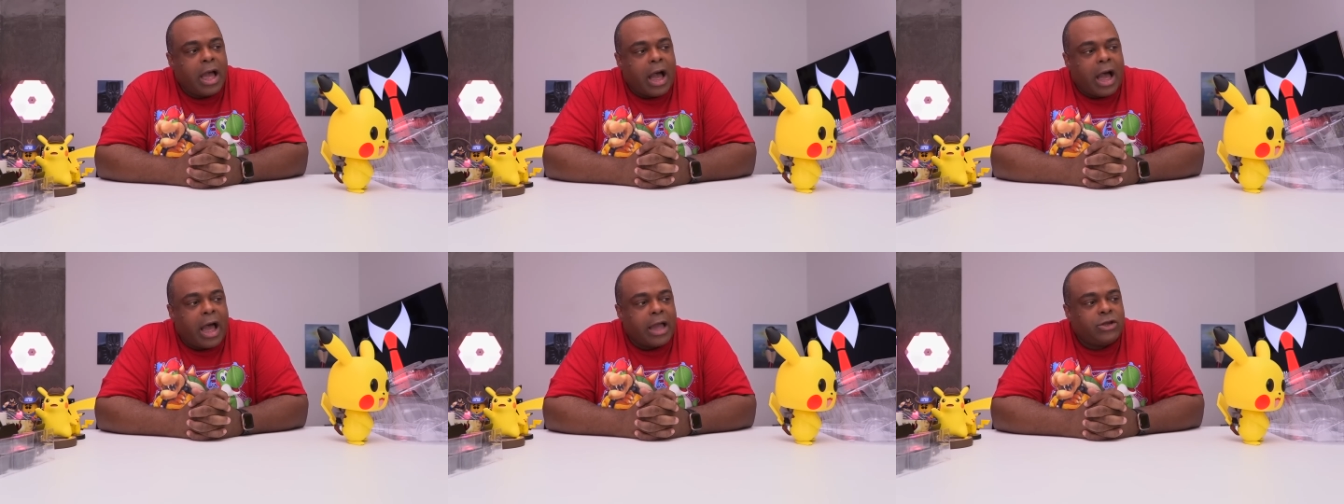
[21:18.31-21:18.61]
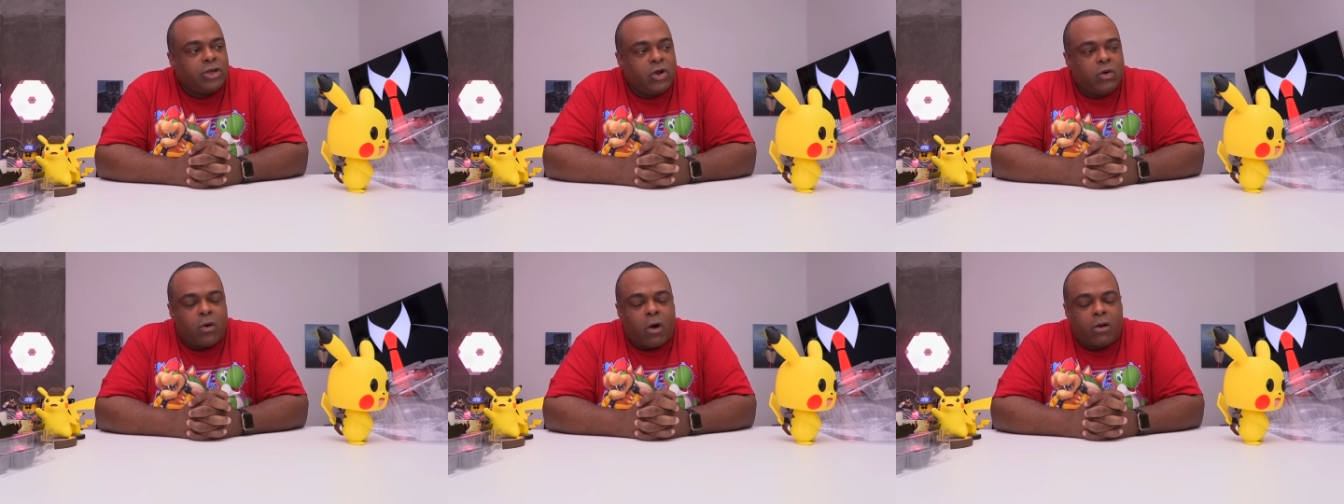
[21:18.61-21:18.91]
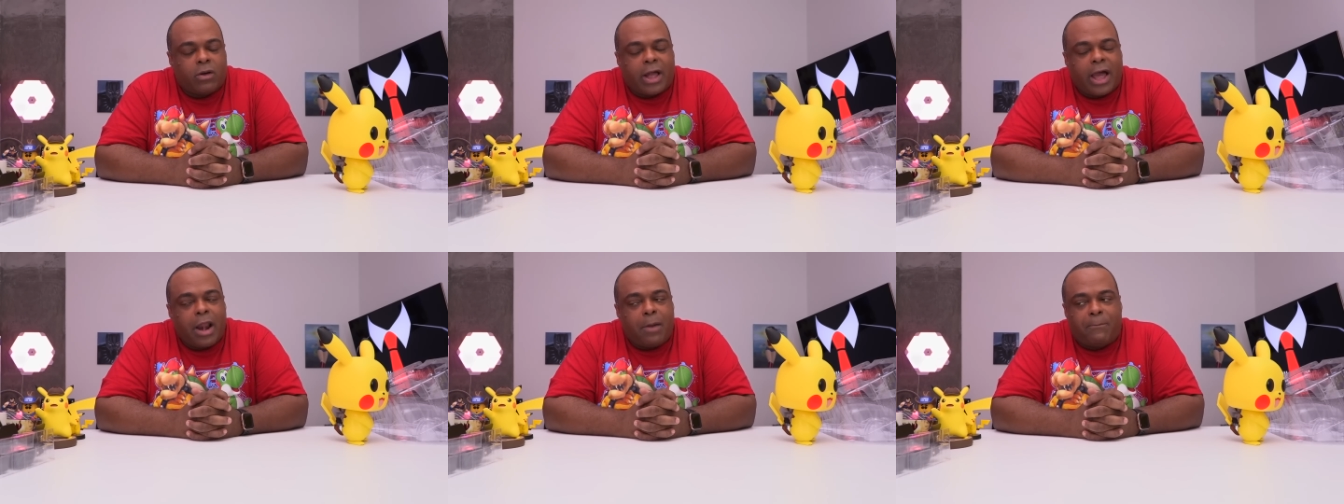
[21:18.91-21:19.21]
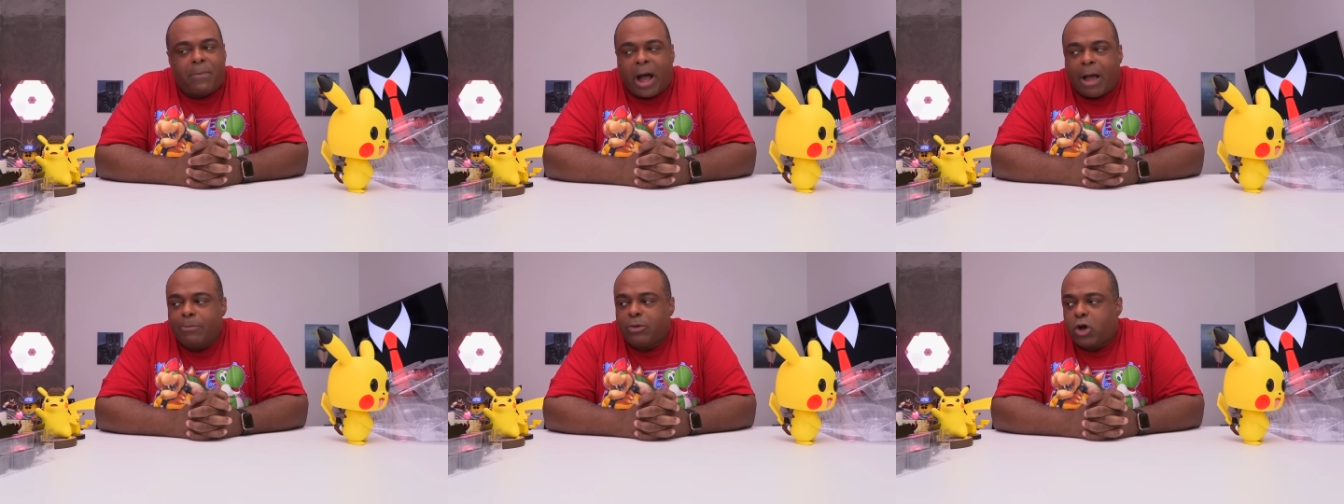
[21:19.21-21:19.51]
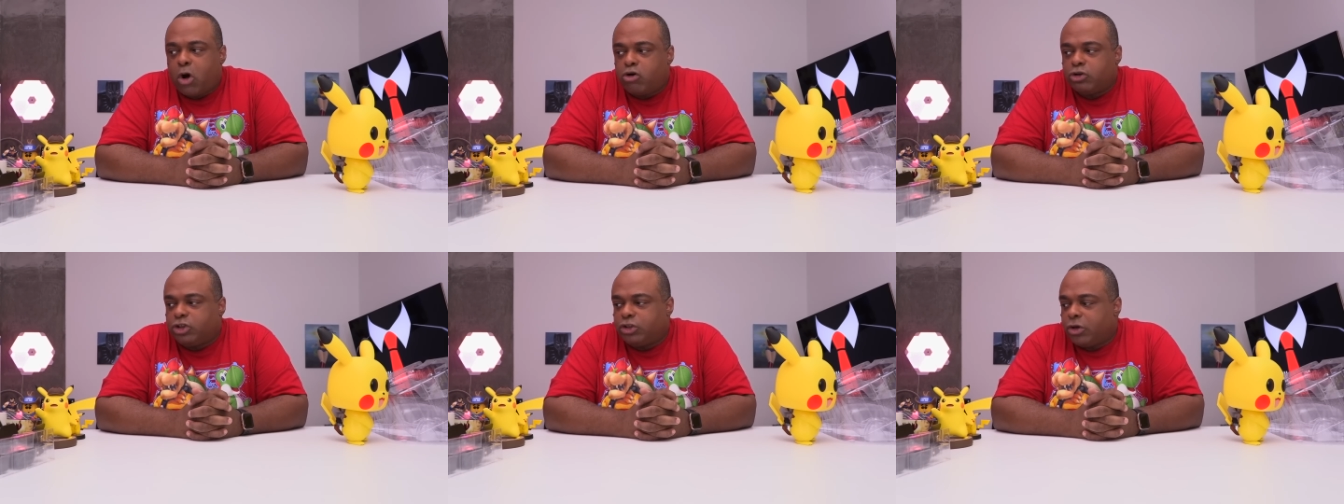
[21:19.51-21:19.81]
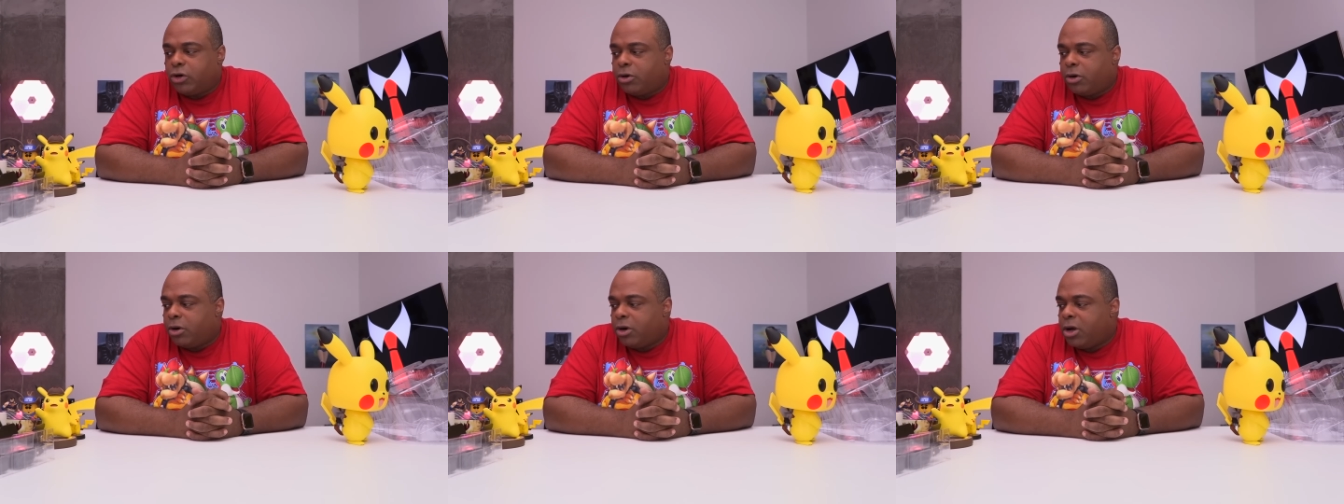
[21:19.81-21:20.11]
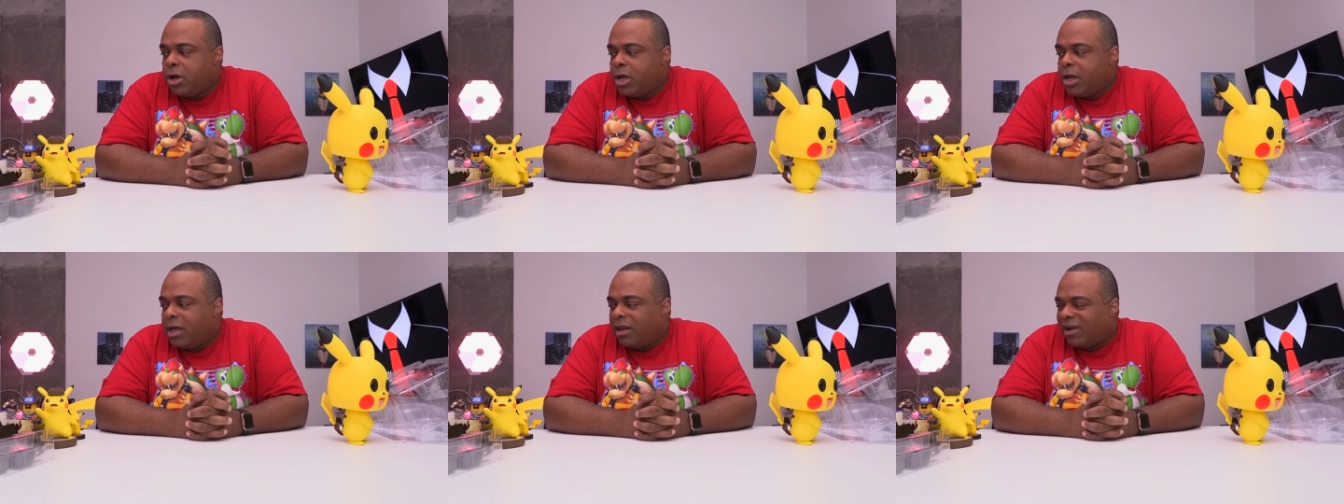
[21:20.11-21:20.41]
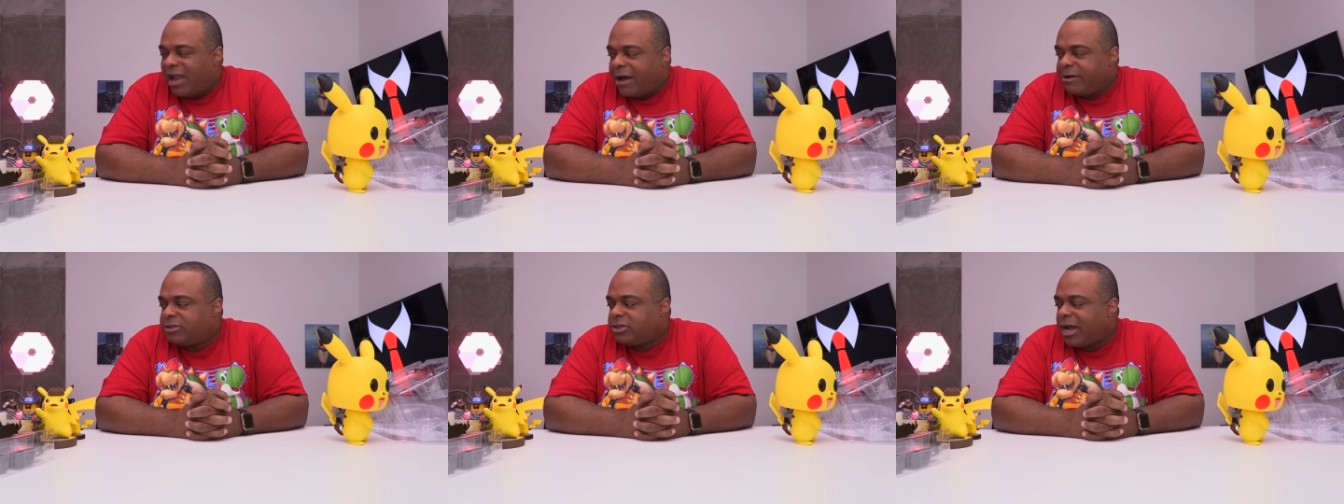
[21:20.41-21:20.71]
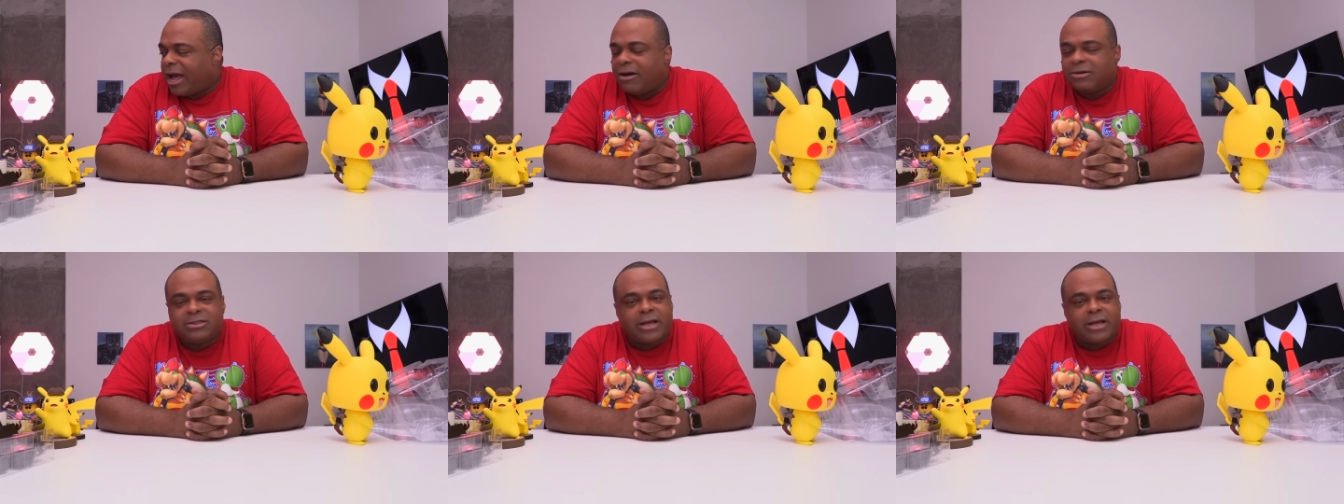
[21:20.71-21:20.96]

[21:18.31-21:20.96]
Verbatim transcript: I do all kind of pop culture lifestyle